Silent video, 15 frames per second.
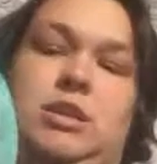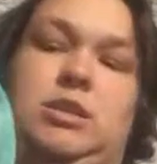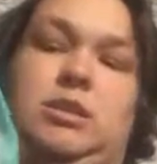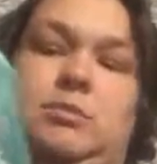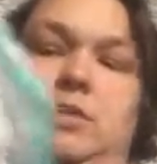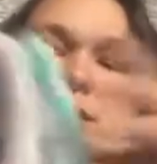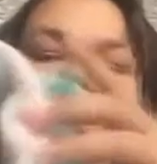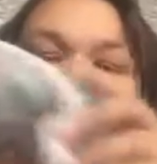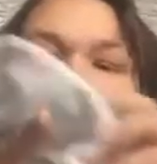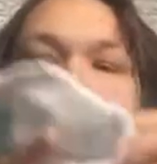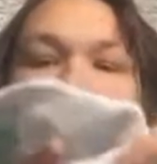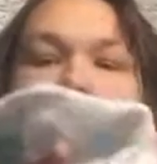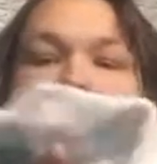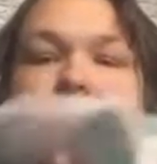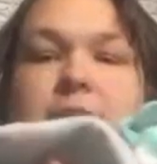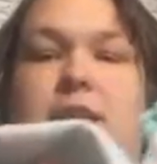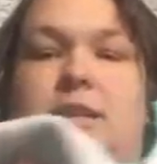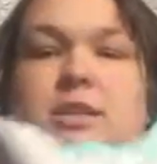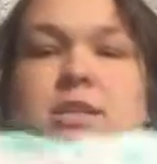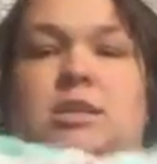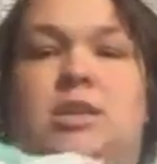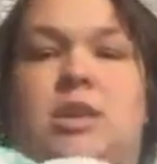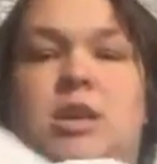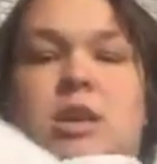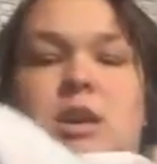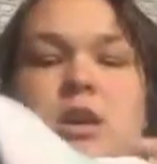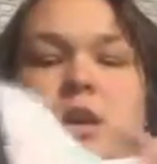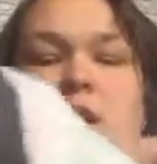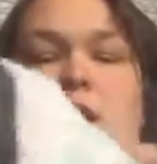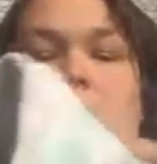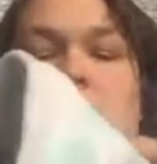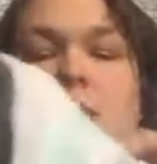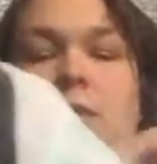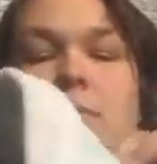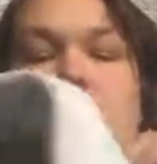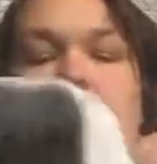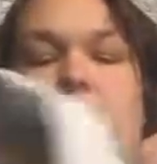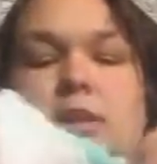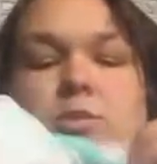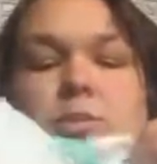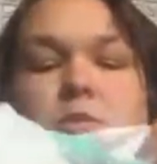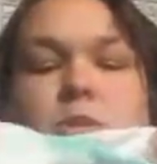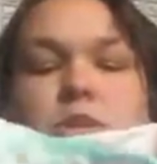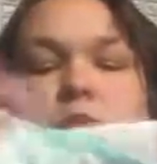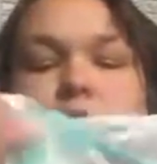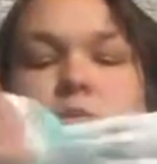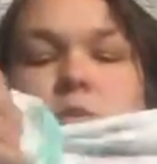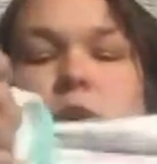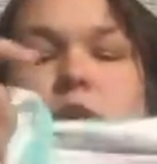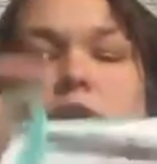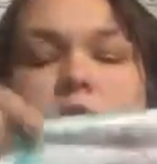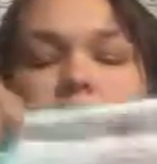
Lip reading: some sleep sacks in case we want to swaddle